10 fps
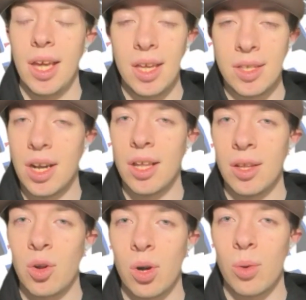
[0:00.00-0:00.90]
isn't on
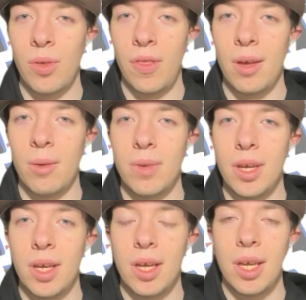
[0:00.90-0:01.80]
the court with him,
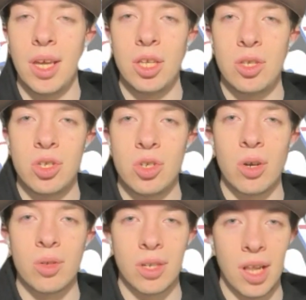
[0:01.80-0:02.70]
he
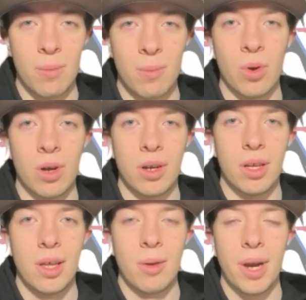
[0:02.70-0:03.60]
struggles a lot more.
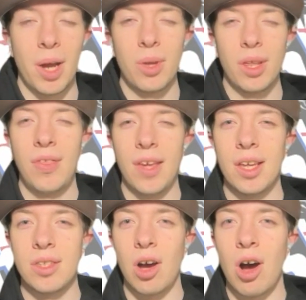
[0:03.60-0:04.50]
But I really think
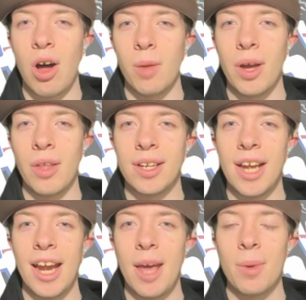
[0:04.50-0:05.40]
it's all about the
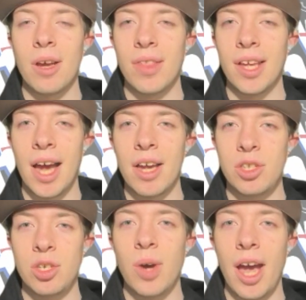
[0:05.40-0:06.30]
dynamic of the
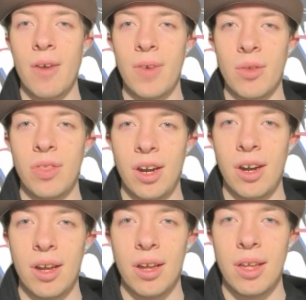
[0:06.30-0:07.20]
guys you have out
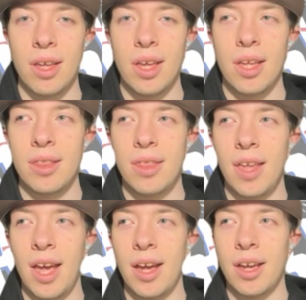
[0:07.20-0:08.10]
there
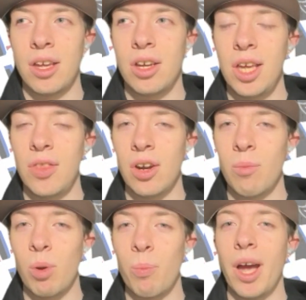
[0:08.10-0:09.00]
that could either
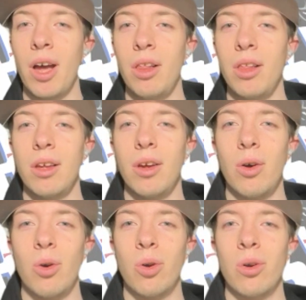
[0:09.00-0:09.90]
propel
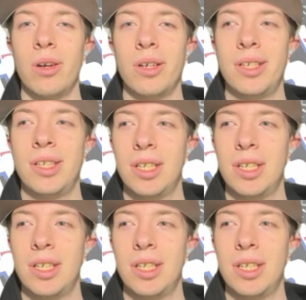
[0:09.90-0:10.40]
or,